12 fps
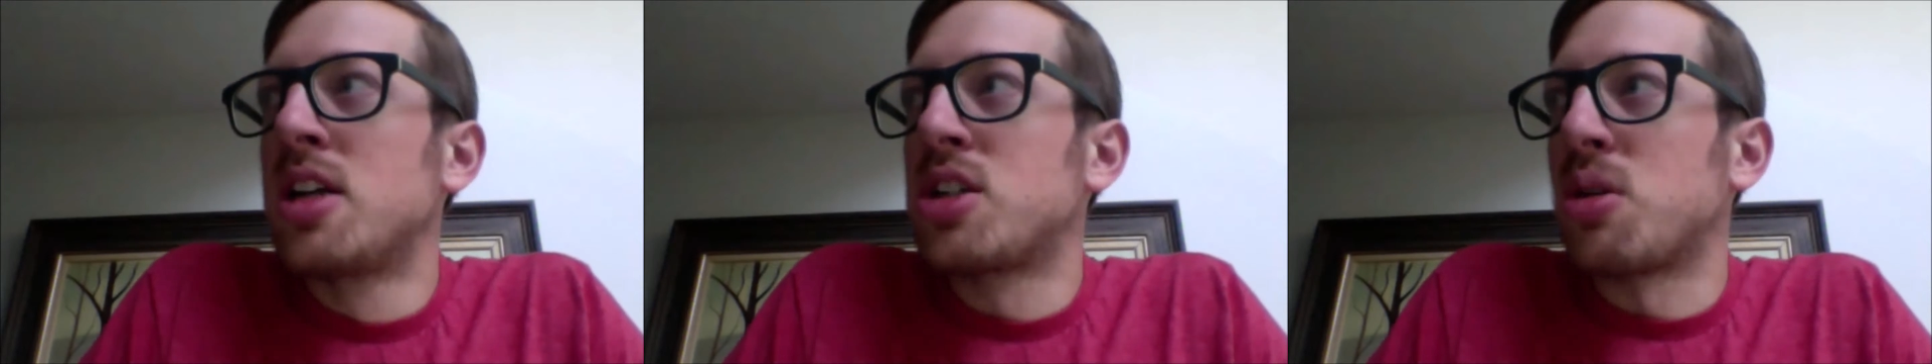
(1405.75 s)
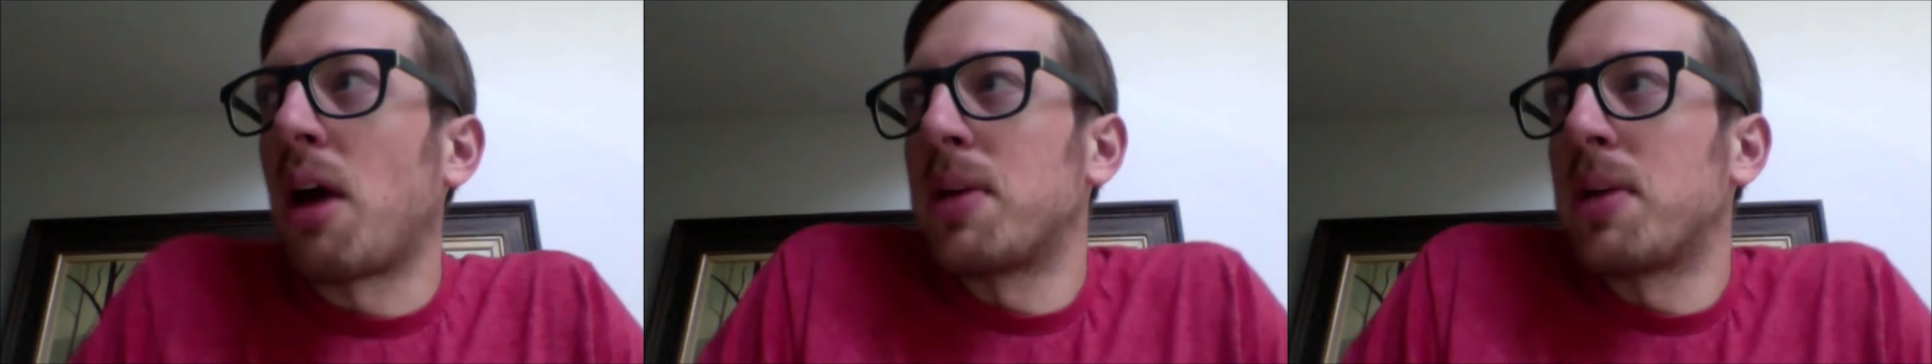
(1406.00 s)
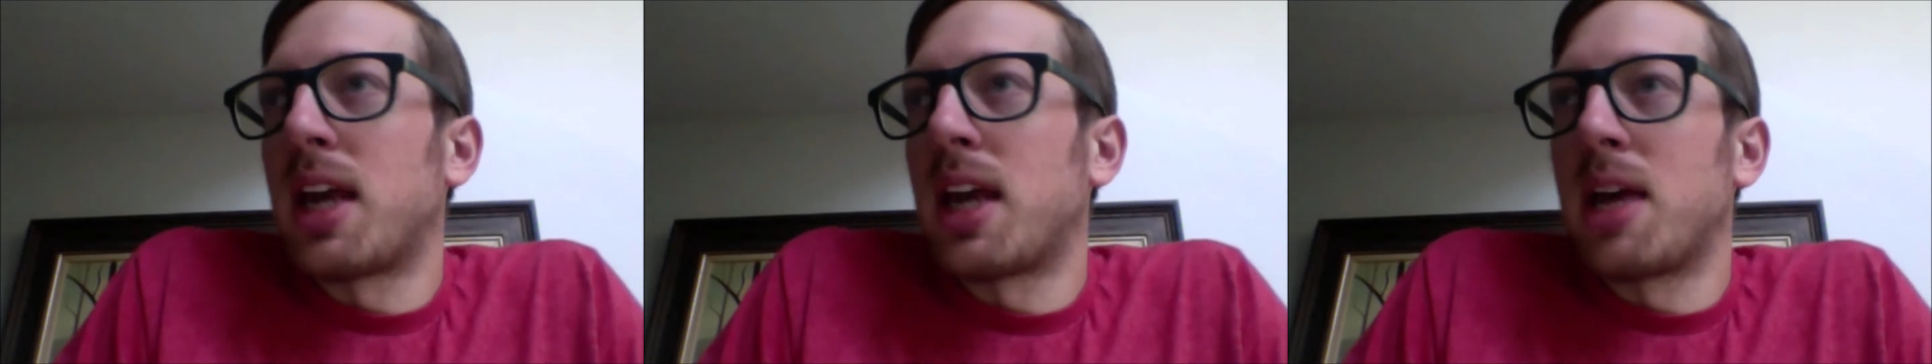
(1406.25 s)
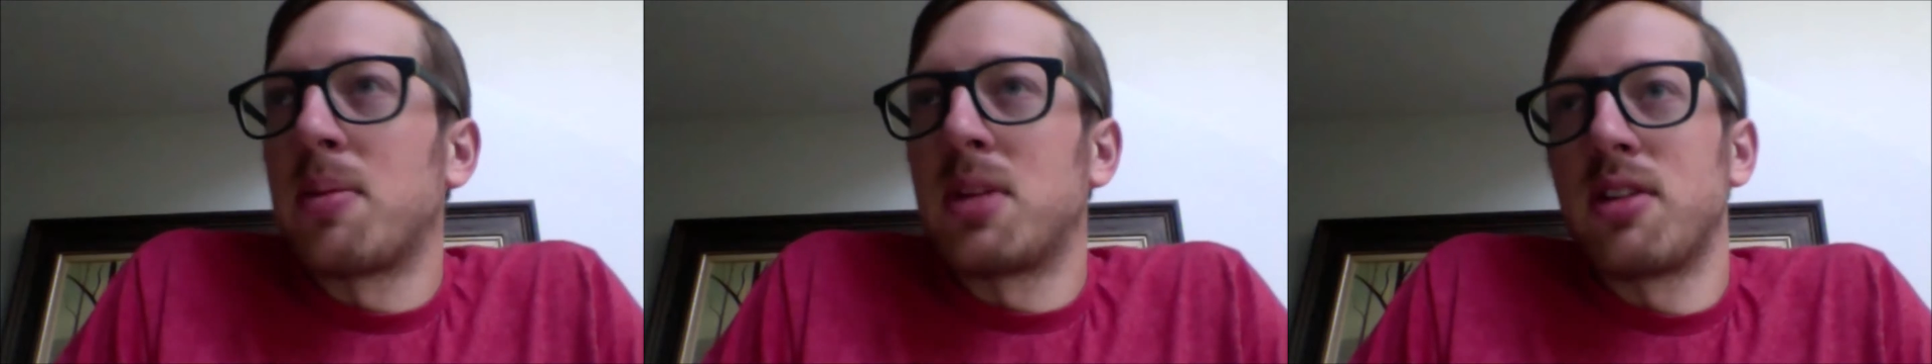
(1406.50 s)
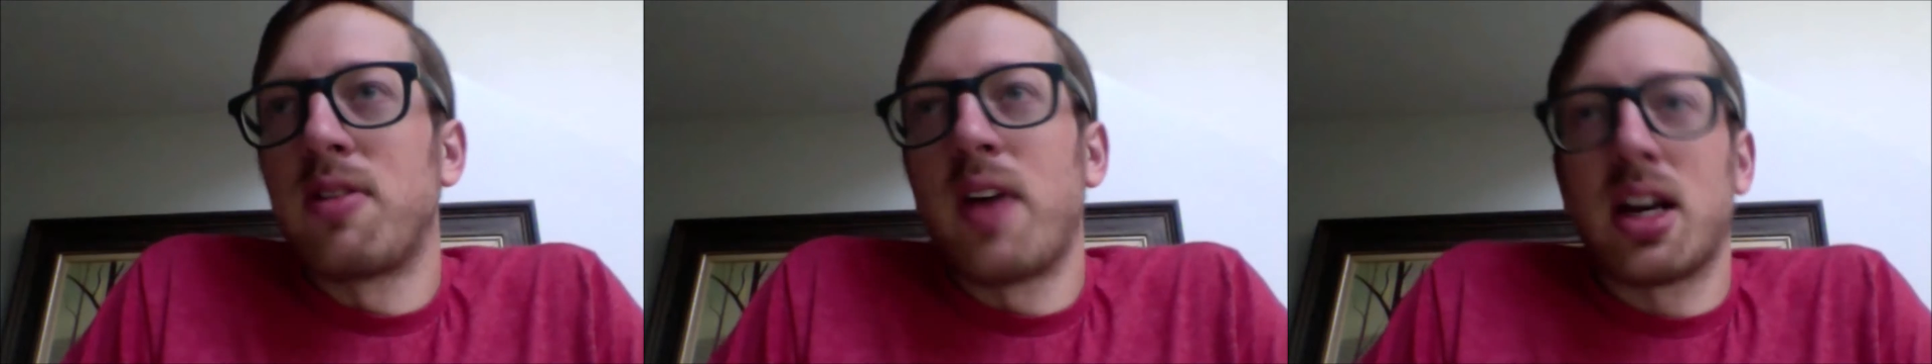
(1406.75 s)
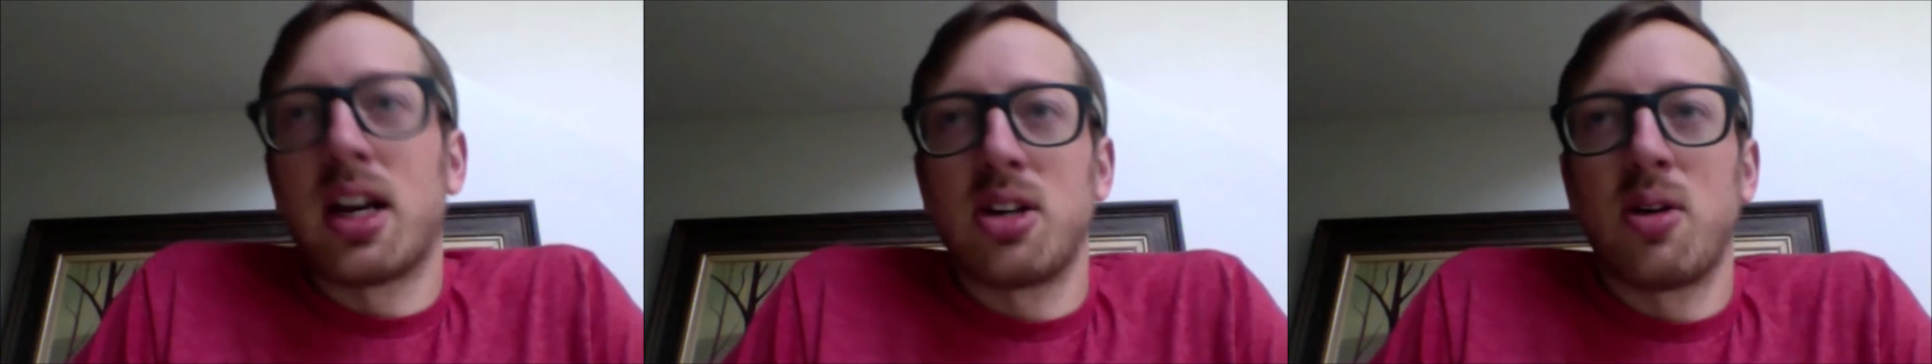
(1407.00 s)
So I became the de
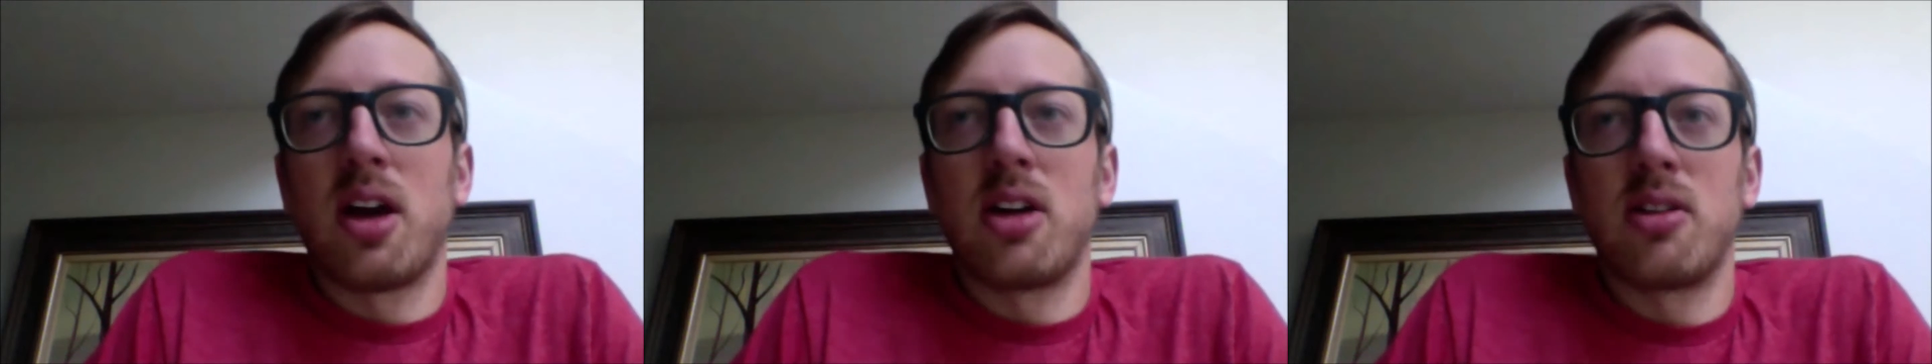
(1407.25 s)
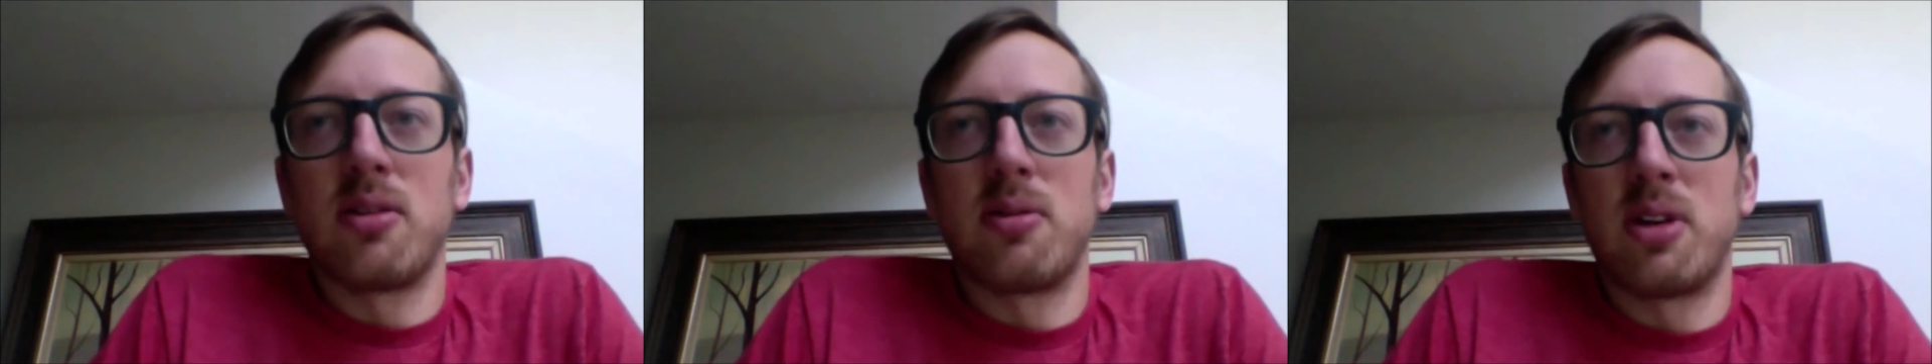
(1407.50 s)
facto head of